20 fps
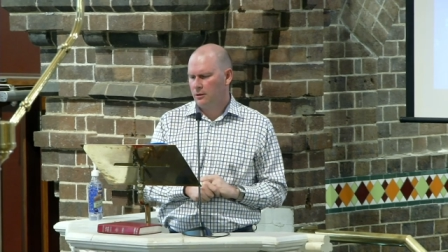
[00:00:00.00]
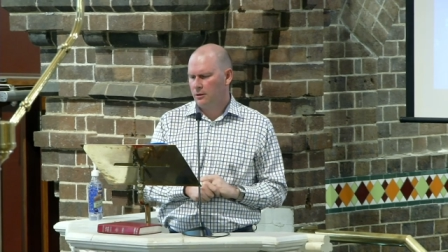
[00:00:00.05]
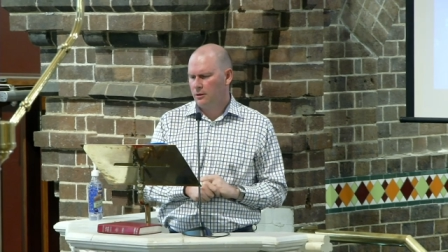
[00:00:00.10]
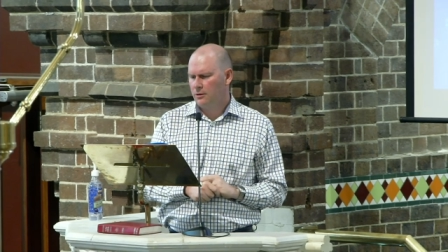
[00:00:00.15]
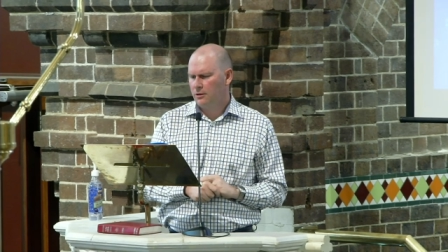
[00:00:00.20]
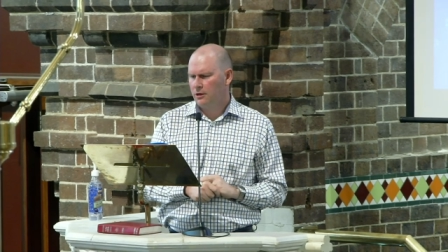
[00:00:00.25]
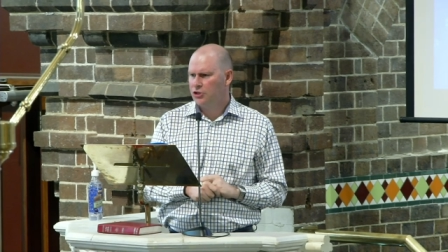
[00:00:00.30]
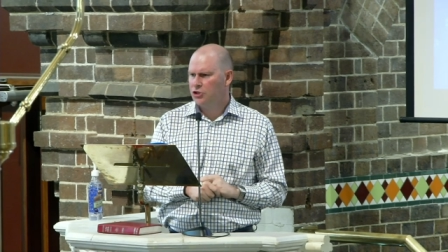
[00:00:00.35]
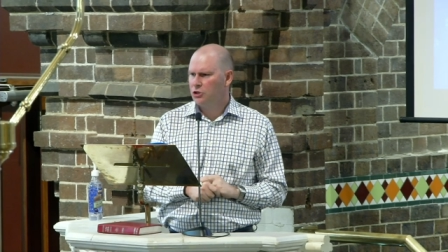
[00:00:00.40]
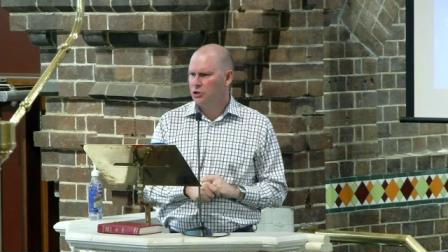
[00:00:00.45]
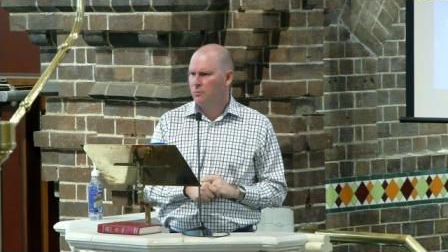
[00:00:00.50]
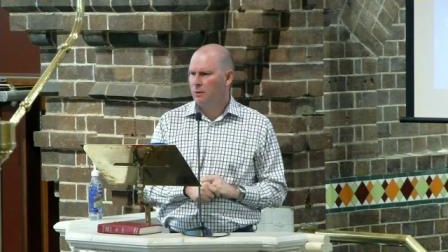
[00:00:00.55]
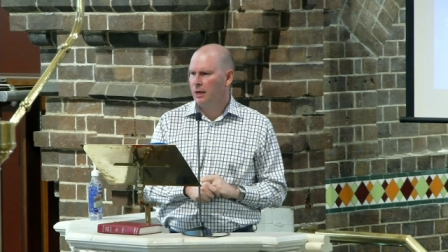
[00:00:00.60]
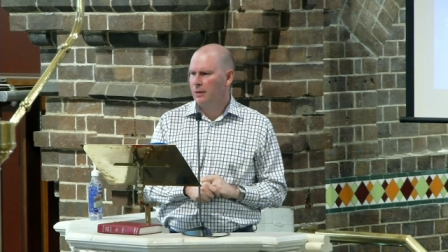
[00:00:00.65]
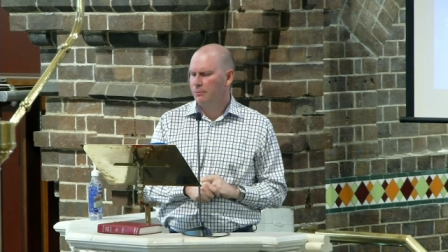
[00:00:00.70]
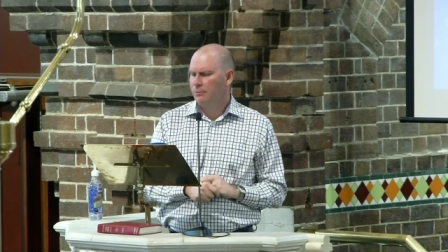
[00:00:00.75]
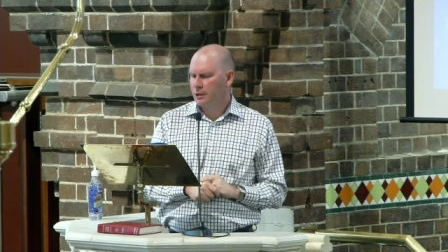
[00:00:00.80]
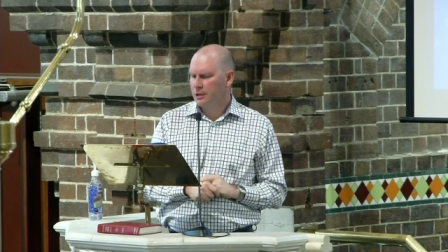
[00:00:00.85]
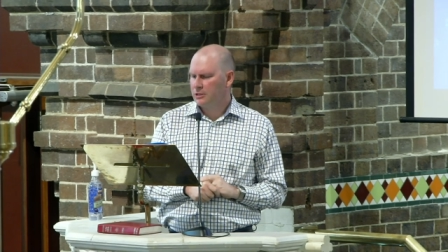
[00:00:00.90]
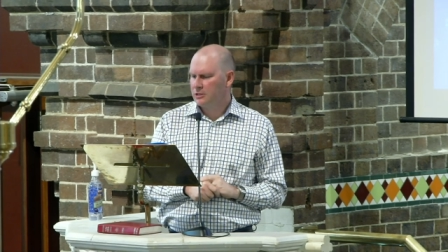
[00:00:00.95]
that you may
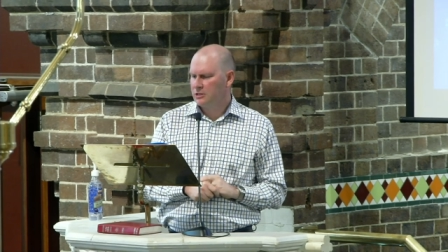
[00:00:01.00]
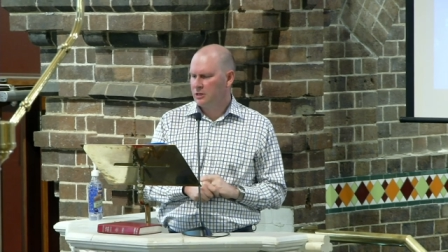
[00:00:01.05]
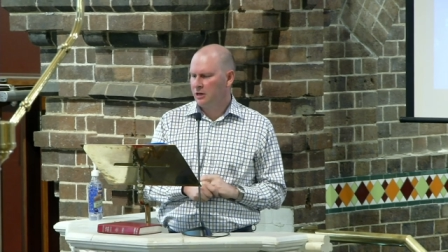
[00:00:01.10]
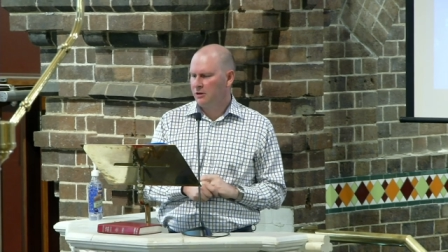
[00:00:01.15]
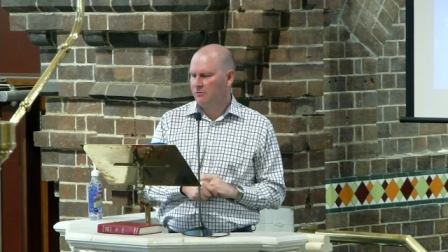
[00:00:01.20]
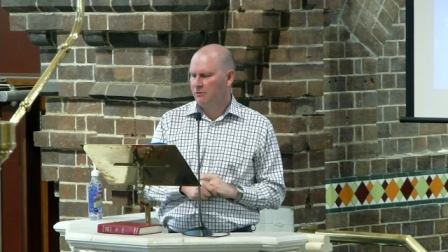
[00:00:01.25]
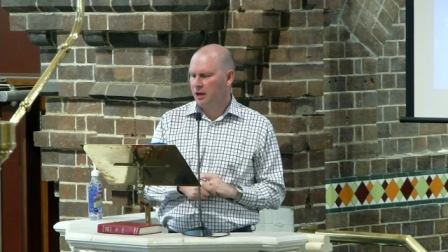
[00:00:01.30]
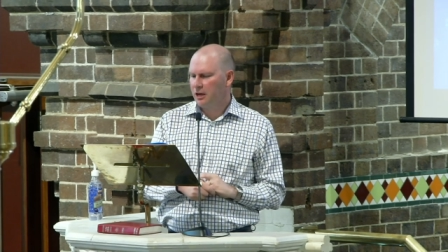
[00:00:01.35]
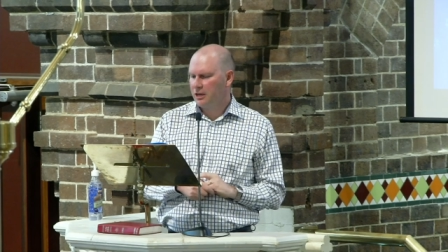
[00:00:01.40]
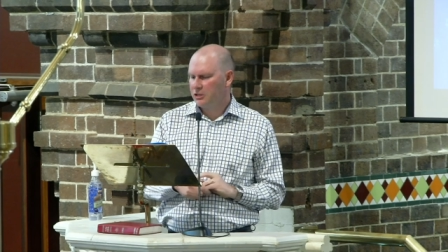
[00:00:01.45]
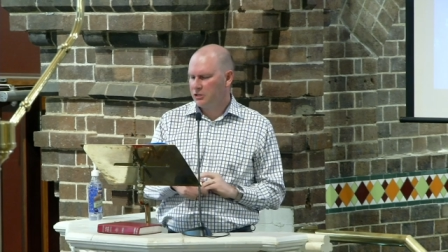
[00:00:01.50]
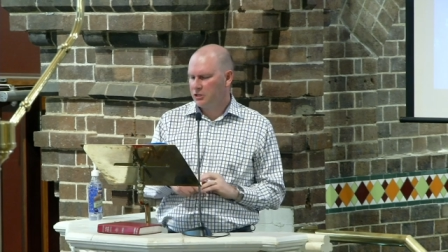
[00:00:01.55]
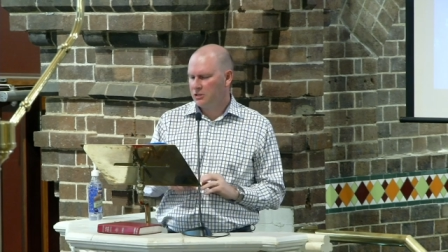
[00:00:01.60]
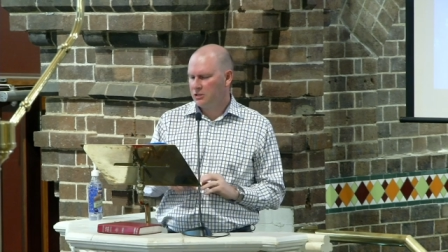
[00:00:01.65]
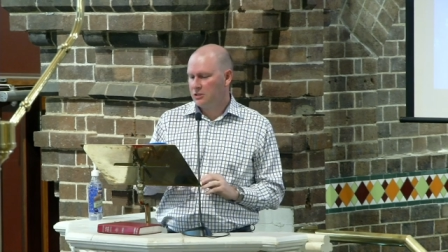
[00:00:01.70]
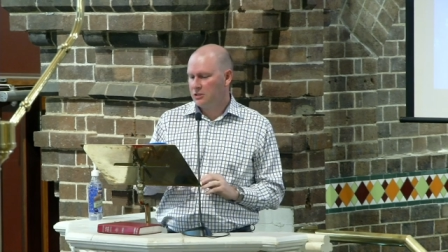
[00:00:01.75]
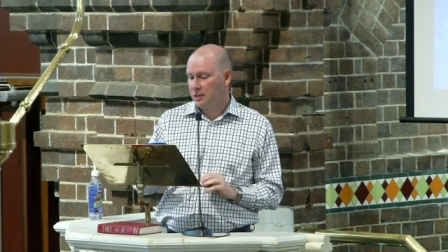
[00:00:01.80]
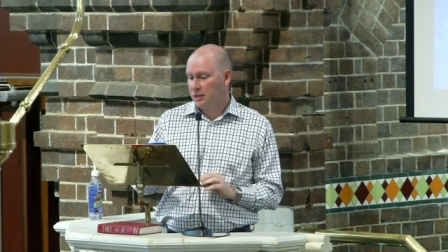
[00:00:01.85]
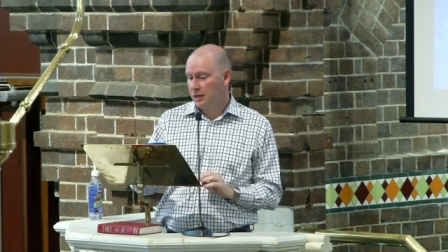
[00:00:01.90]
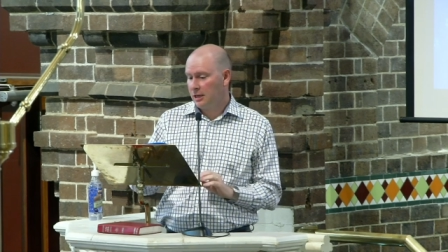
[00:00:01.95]
bring salvation
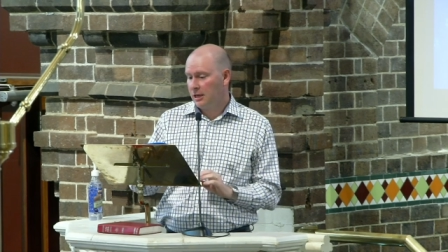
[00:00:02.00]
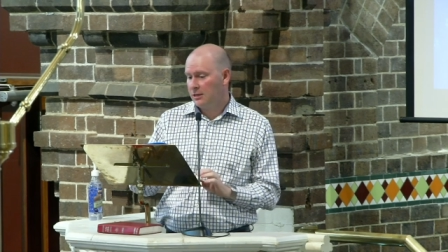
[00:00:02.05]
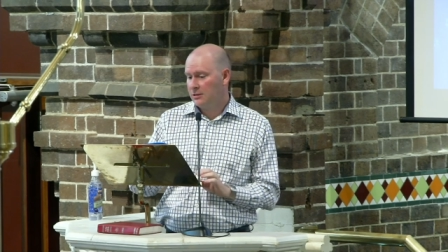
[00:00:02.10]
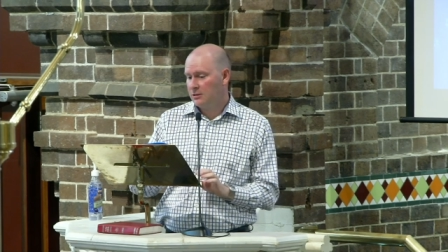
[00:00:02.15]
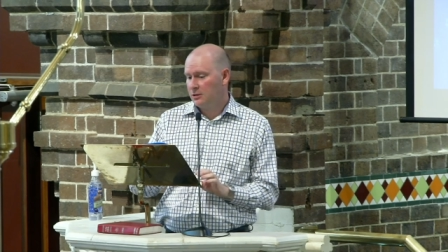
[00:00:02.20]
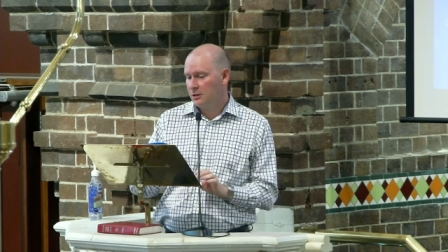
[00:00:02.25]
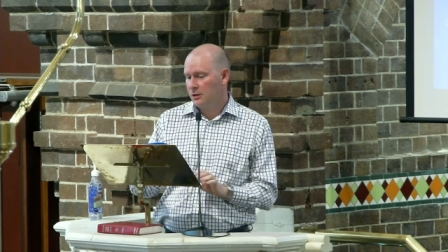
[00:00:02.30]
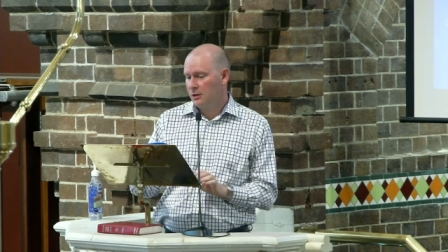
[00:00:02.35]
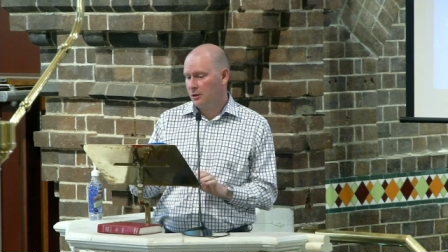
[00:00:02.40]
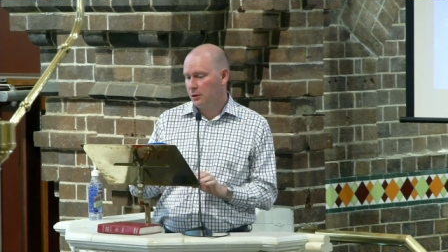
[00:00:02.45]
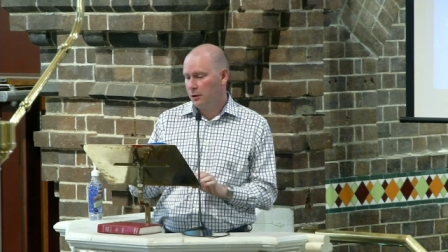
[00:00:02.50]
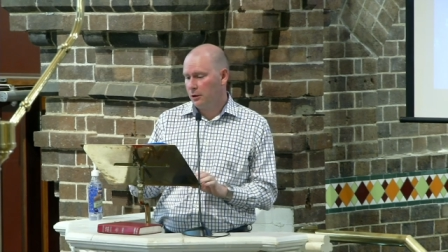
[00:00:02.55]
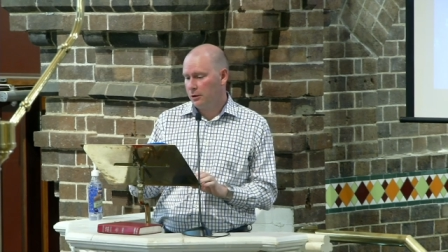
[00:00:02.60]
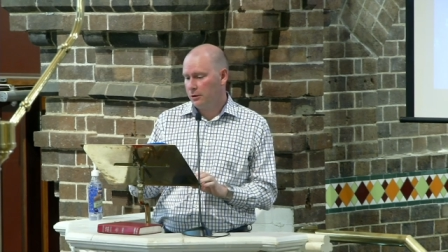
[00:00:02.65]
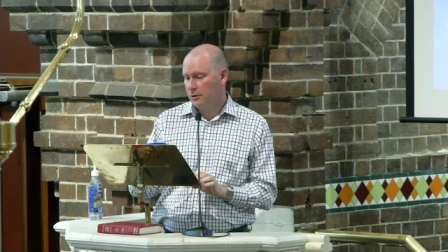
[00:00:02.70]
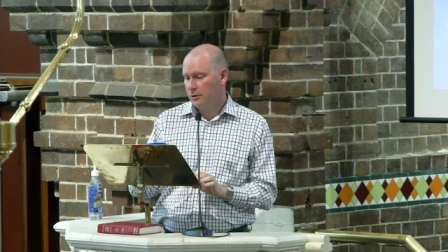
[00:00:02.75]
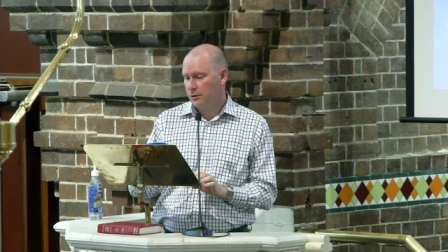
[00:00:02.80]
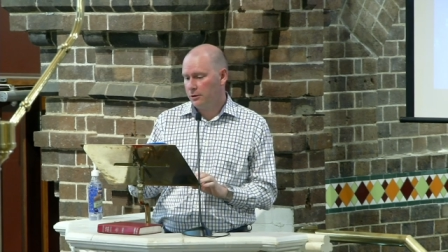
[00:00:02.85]
to the ends of the earth.